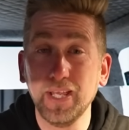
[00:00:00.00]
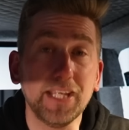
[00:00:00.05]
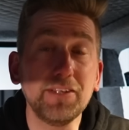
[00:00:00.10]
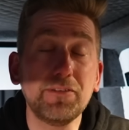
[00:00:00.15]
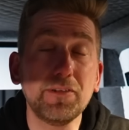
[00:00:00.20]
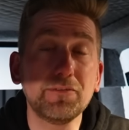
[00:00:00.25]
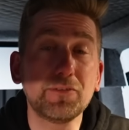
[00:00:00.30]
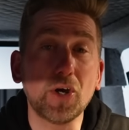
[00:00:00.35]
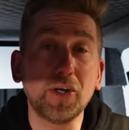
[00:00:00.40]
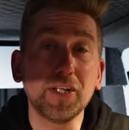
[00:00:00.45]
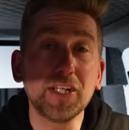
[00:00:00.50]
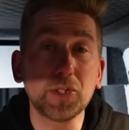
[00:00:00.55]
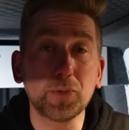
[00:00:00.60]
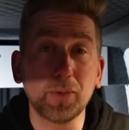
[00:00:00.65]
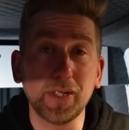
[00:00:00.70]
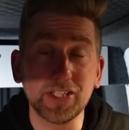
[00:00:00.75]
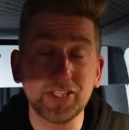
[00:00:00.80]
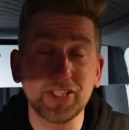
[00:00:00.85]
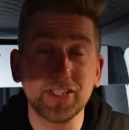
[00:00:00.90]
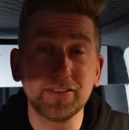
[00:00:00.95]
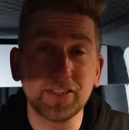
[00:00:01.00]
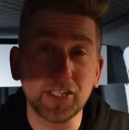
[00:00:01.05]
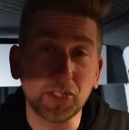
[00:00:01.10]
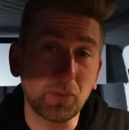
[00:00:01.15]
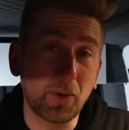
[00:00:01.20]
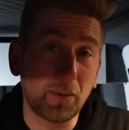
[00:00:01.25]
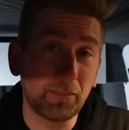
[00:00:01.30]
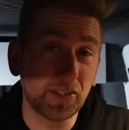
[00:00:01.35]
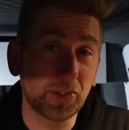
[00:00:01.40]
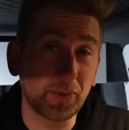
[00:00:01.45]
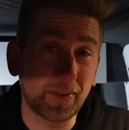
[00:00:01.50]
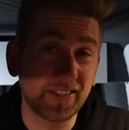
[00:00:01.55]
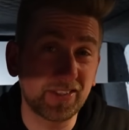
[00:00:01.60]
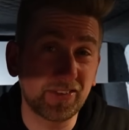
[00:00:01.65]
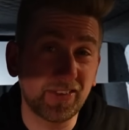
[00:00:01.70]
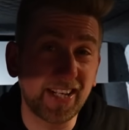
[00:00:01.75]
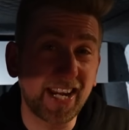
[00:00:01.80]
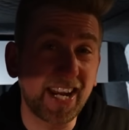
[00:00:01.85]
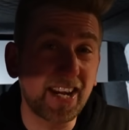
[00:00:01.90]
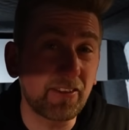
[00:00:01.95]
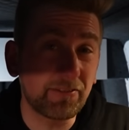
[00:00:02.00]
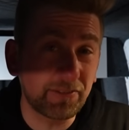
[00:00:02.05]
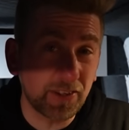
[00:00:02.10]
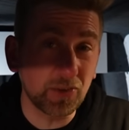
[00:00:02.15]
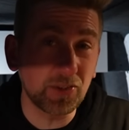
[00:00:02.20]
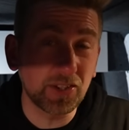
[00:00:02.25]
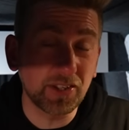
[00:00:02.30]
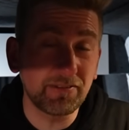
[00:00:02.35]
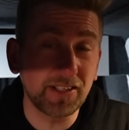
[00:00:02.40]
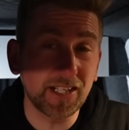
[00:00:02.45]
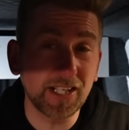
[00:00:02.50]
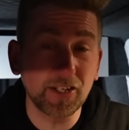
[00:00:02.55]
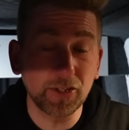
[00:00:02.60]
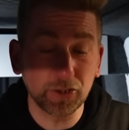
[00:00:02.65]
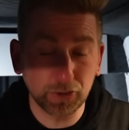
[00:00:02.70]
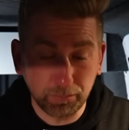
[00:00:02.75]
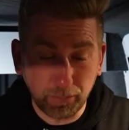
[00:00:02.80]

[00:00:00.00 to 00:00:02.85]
If you've got any questions that you want me to answer in any future videos,